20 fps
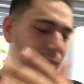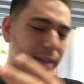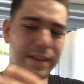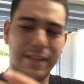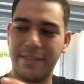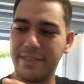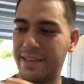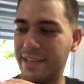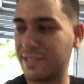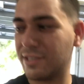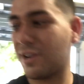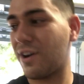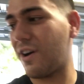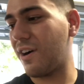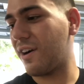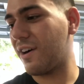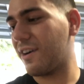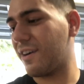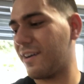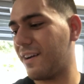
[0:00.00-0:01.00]
This
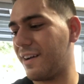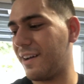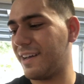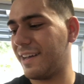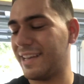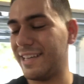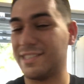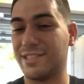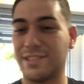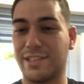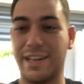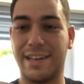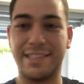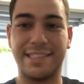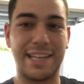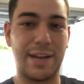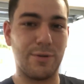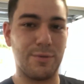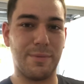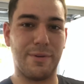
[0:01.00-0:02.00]
car is gonna
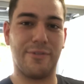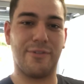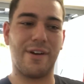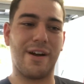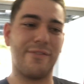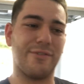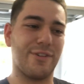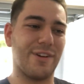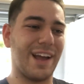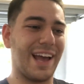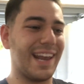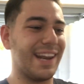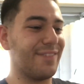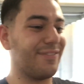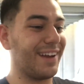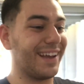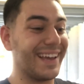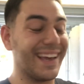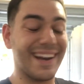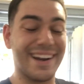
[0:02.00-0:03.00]
stay with me forever, and if
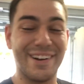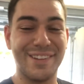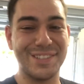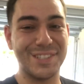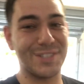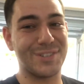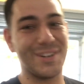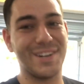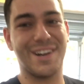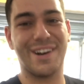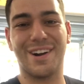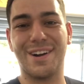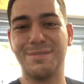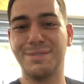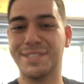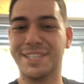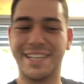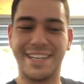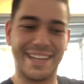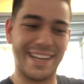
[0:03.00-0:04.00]
I get another street car, I'm
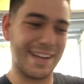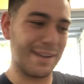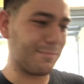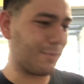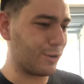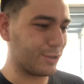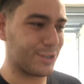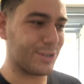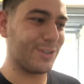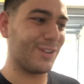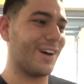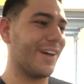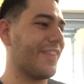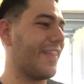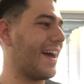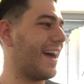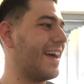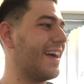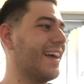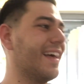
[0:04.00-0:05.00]
just gonna get emotional on
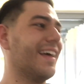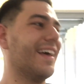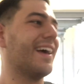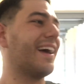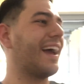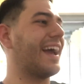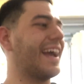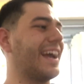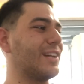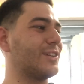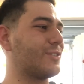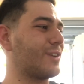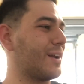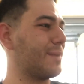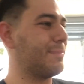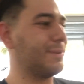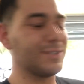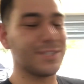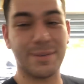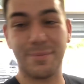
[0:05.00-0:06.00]
that and try to
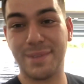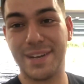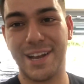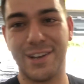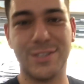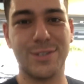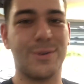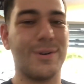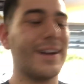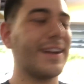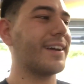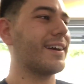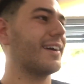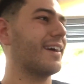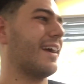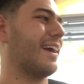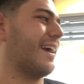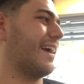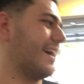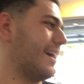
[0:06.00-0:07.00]
build something else quick
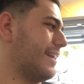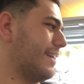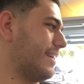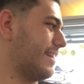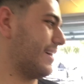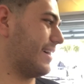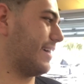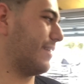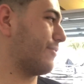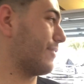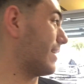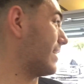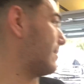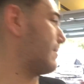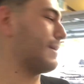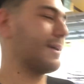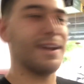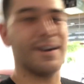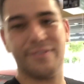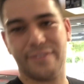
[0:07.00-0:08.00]
and forget
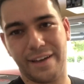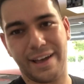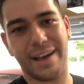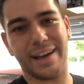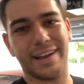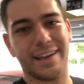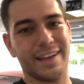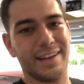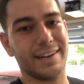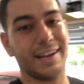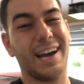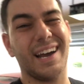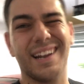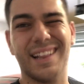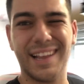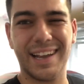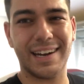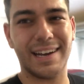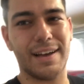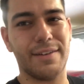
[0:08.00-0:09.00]
about La Fea again, kind of
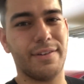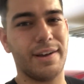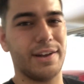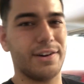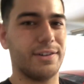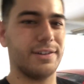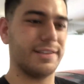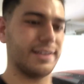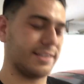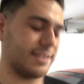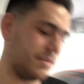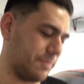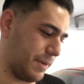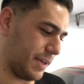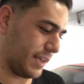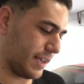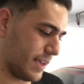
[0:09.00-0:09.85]
like La Vader did to me.